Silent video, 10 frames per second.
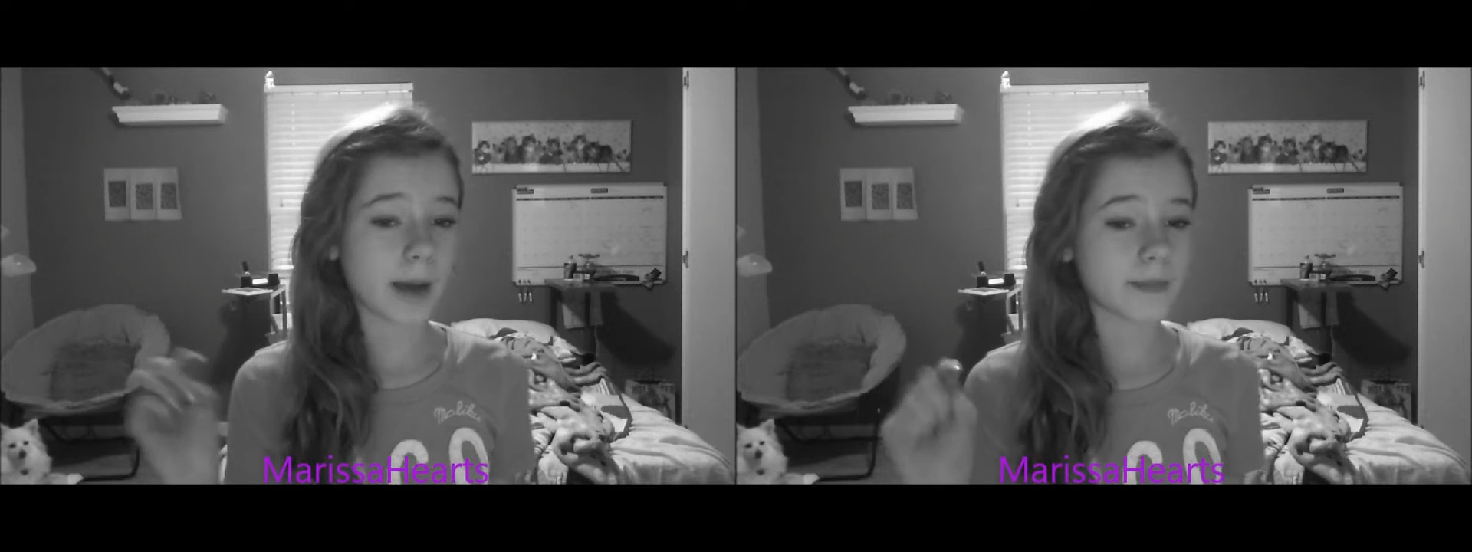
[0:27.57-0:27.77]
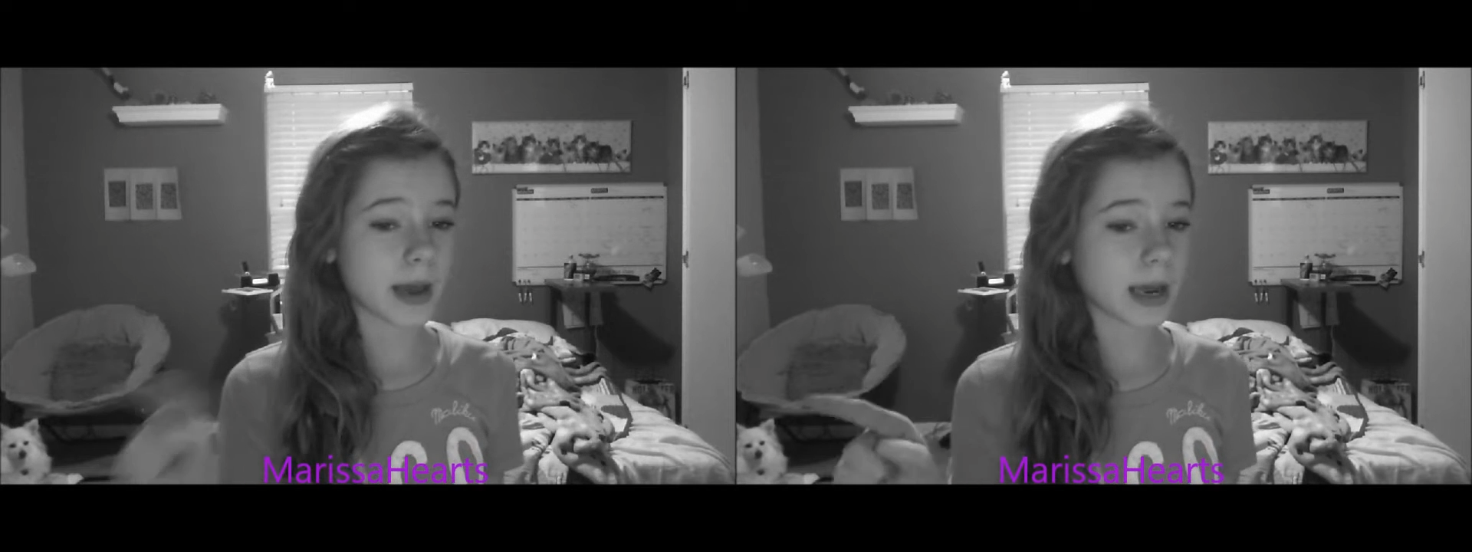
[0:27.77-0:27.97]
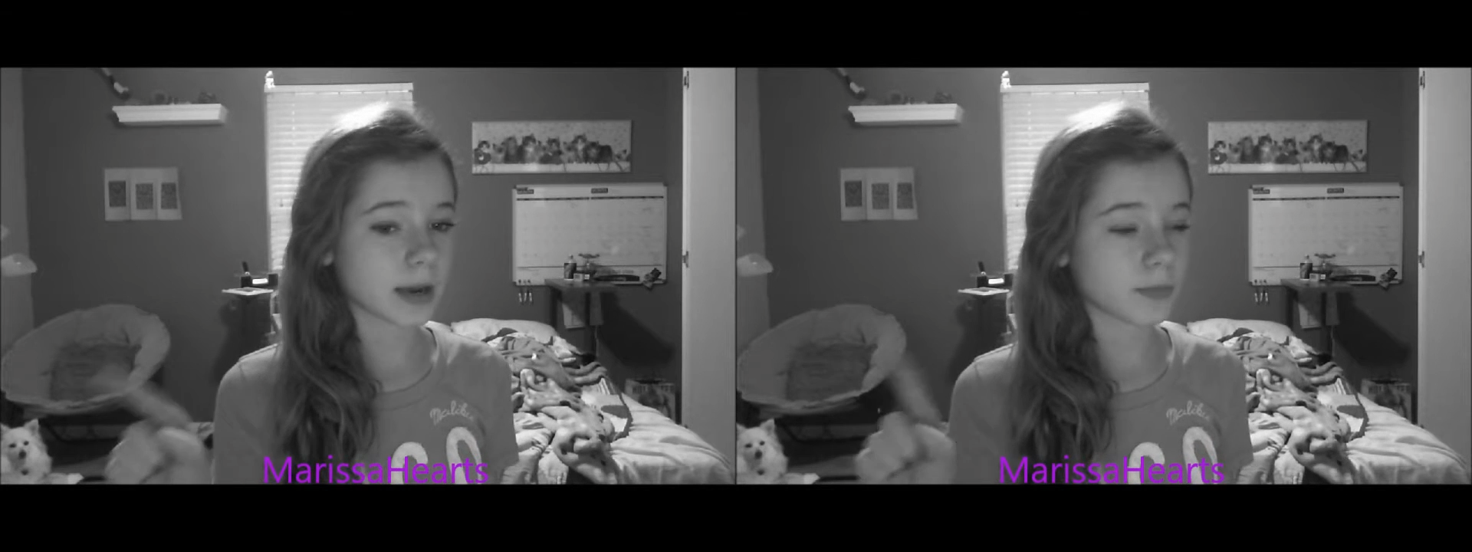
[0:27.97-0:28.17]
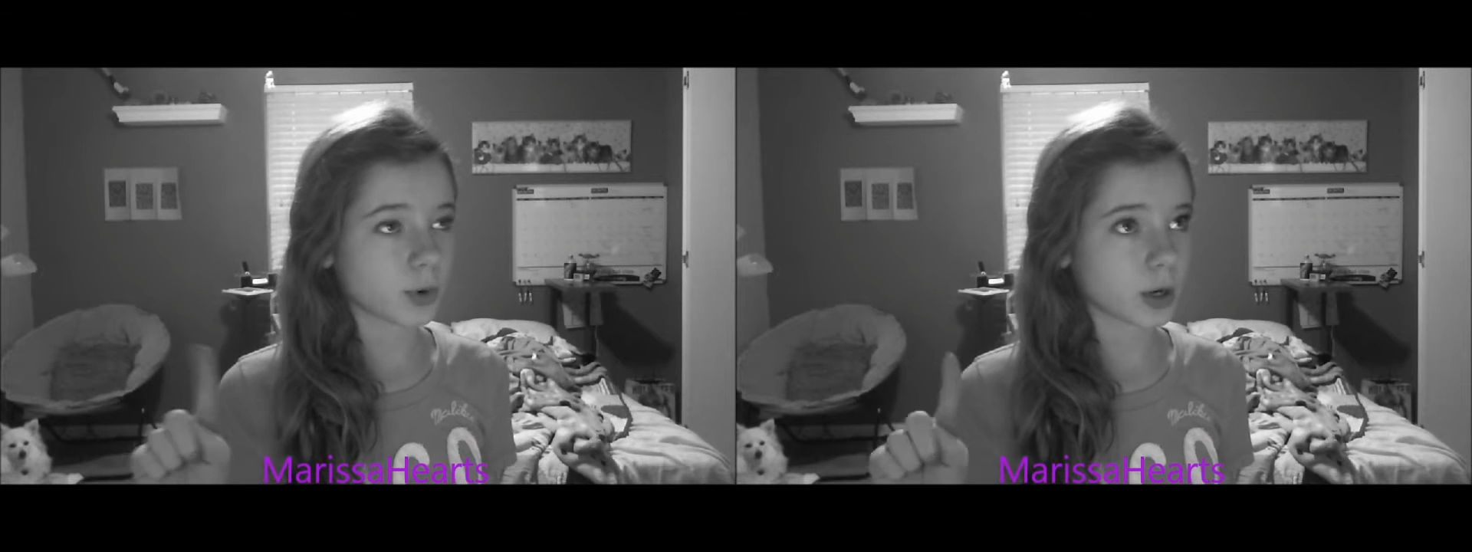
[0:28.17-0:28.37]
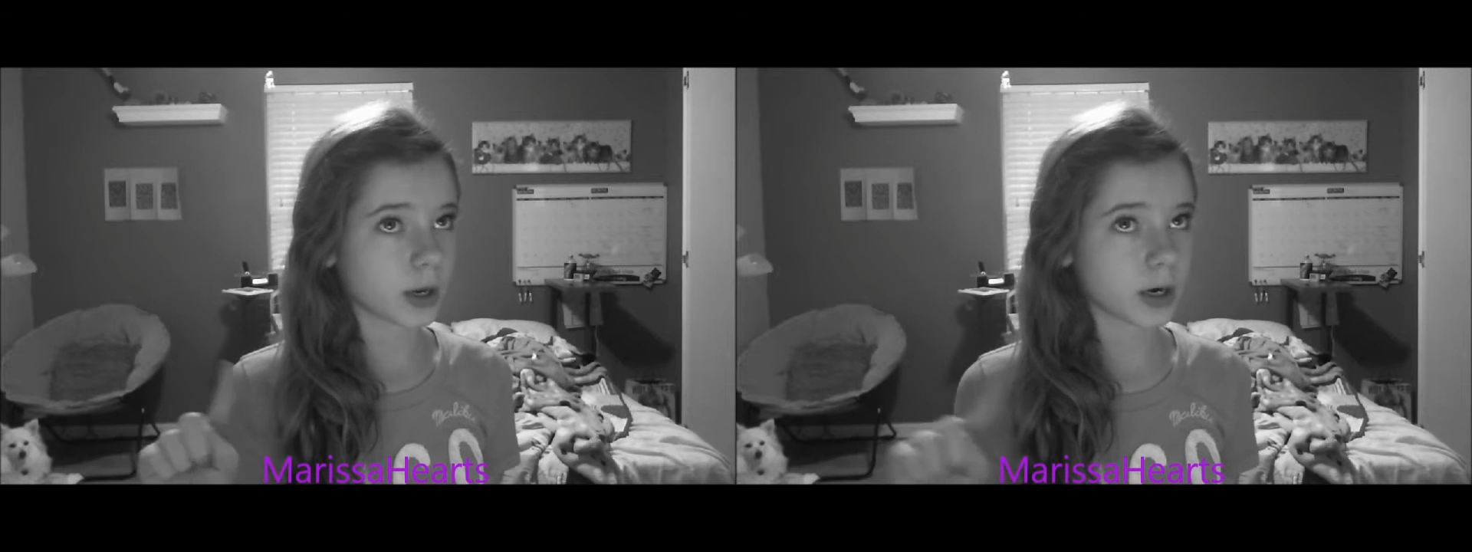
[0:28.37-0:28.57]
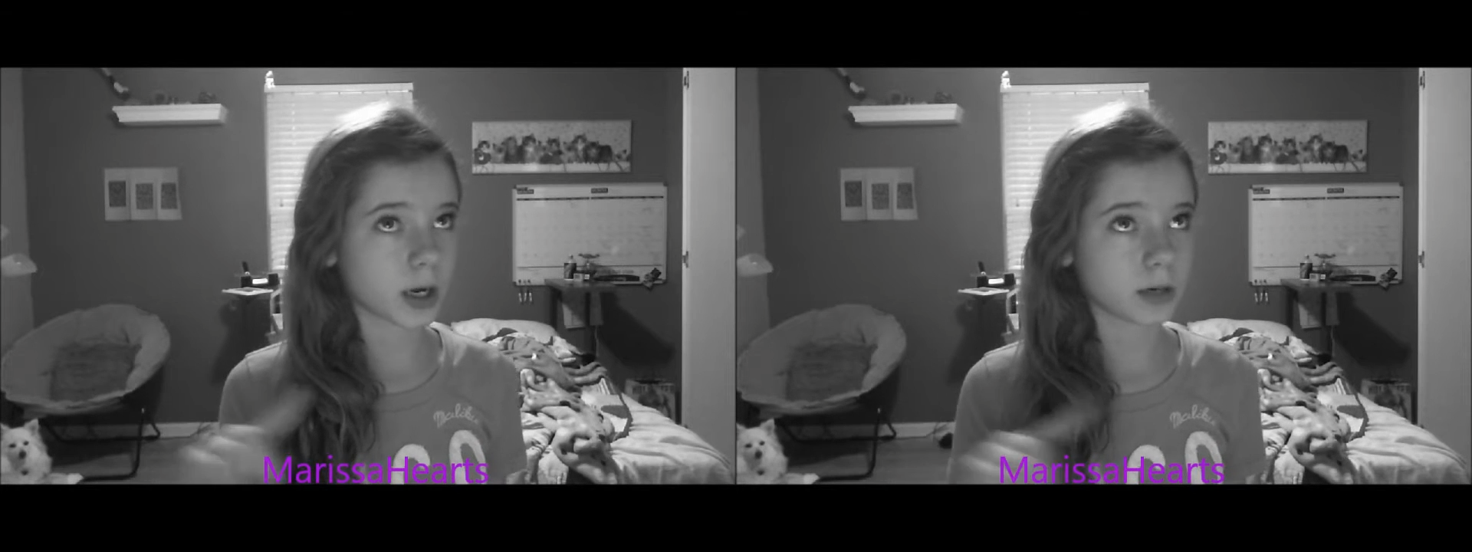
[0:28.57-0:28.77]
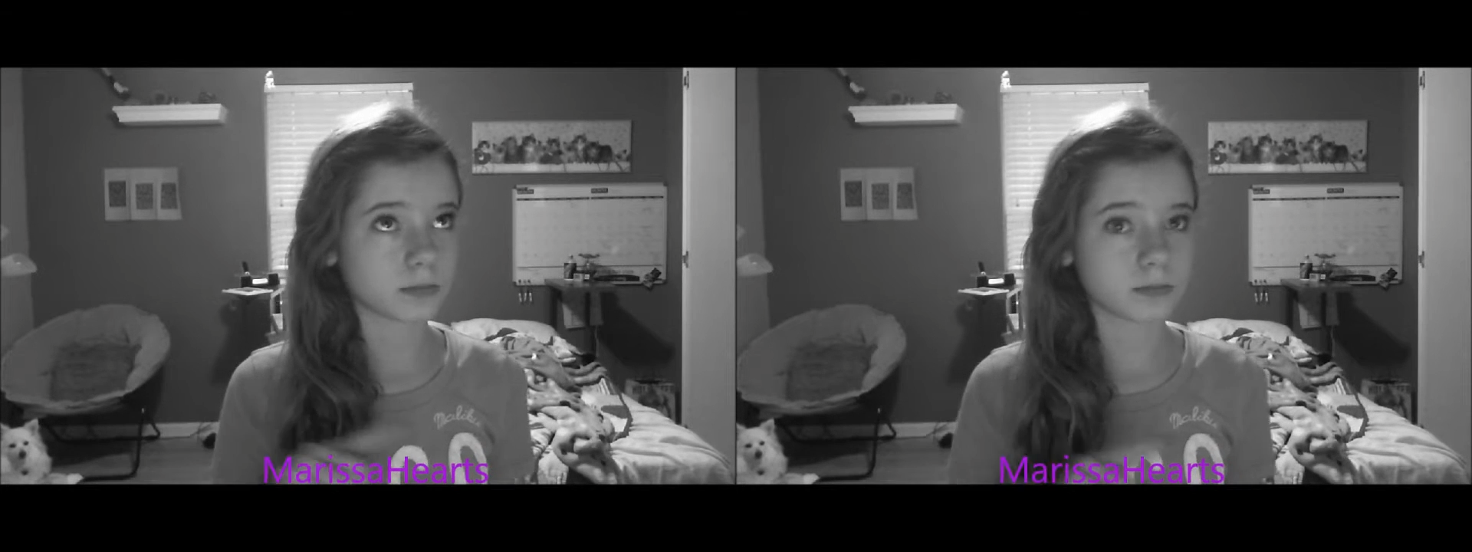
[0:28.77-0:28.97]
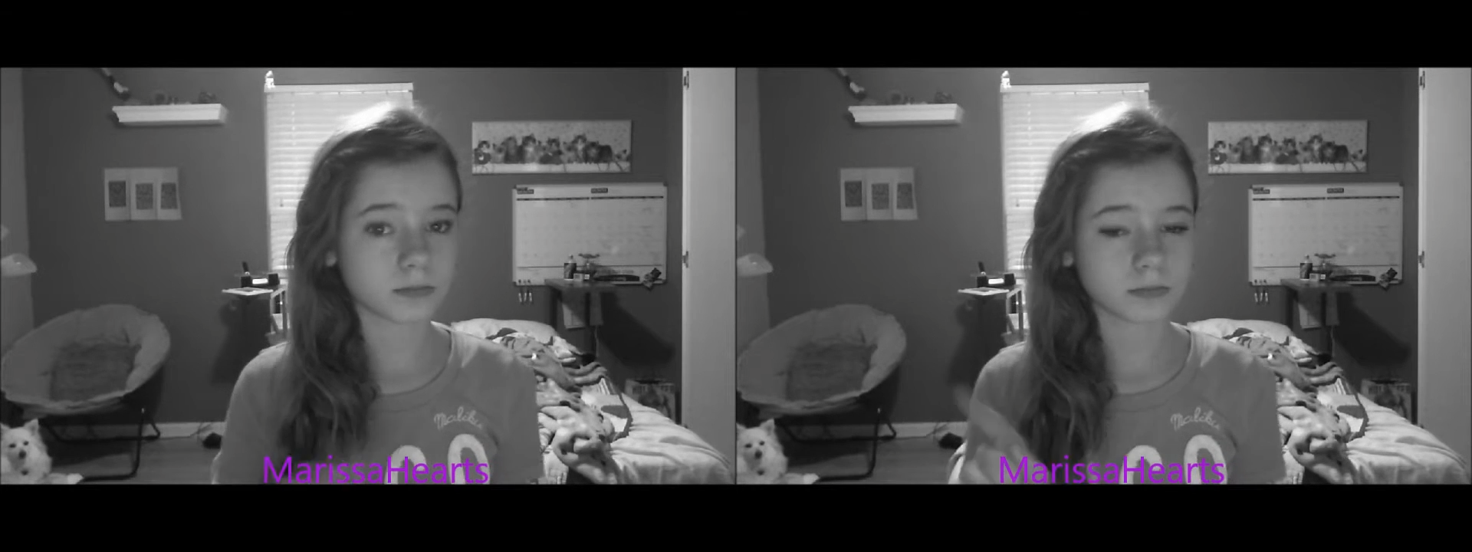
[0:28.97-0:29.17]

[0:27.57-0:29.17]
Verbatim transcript: may put, um,